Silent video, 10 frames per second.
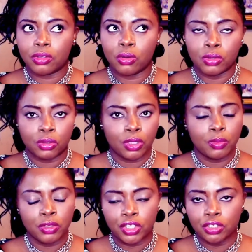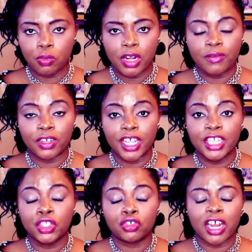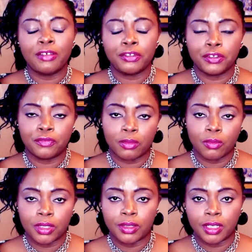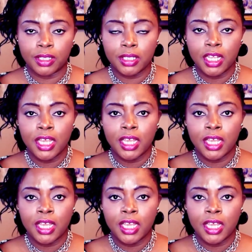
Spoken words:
thought or emotion or whatever, it drives you from within.